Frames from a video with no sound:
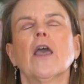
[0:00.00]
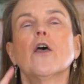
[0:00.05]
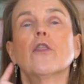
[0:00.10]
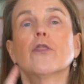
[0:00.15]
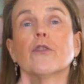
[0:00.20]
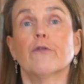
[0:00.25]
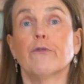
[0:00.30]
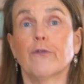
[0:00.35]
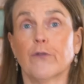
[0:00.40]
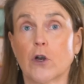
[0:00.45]

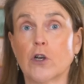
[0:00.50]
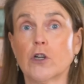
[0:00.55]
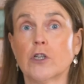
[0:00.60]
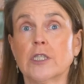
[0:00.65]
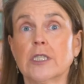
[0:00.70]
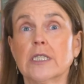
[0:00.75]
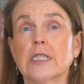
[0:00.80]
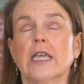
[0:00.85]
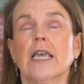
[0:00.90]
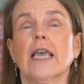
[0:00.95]
The
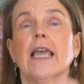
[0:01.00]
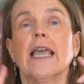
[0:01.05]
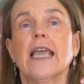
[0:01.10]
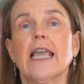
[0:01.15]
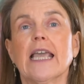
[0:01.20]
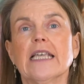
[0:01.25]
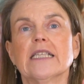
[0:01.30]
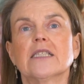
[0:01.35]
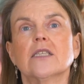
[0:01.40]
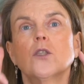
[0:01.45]
first
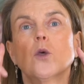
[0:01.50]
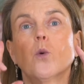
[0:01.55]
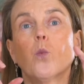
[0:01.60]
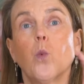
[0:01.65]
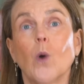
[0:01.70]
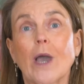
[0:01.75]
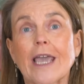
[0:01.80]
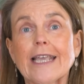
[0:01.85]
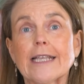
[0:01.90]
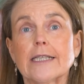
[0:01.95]
is the
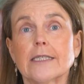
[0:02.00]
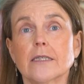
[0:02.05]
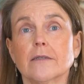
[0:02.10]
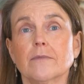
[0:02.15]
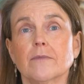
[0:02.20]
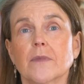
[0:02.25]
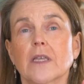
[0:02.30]
weight,